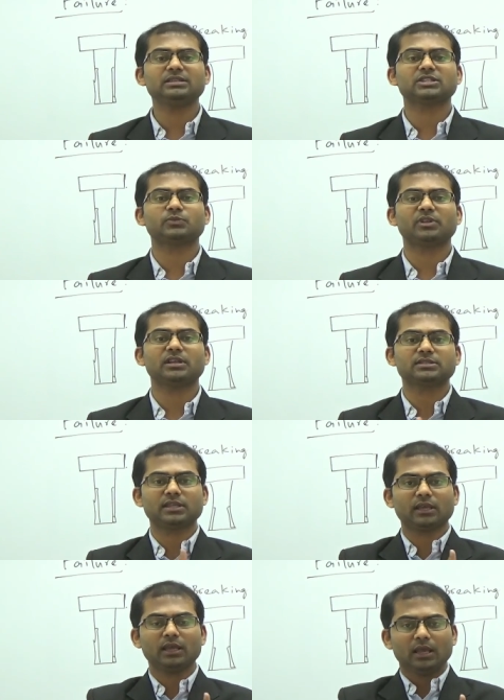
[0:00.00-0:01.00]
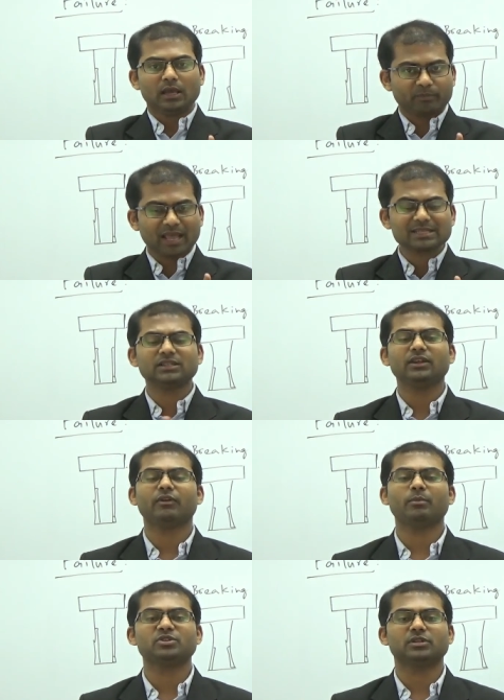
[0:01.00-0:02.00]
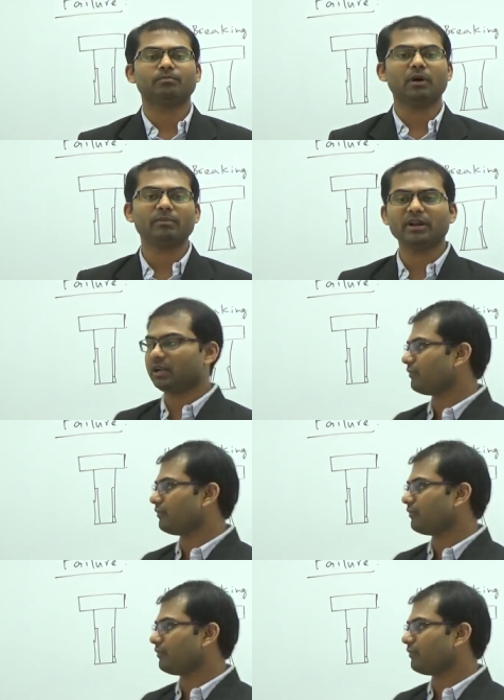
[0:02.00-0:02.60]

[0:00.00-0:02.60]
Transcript: is experiencing plastic deformation, permanent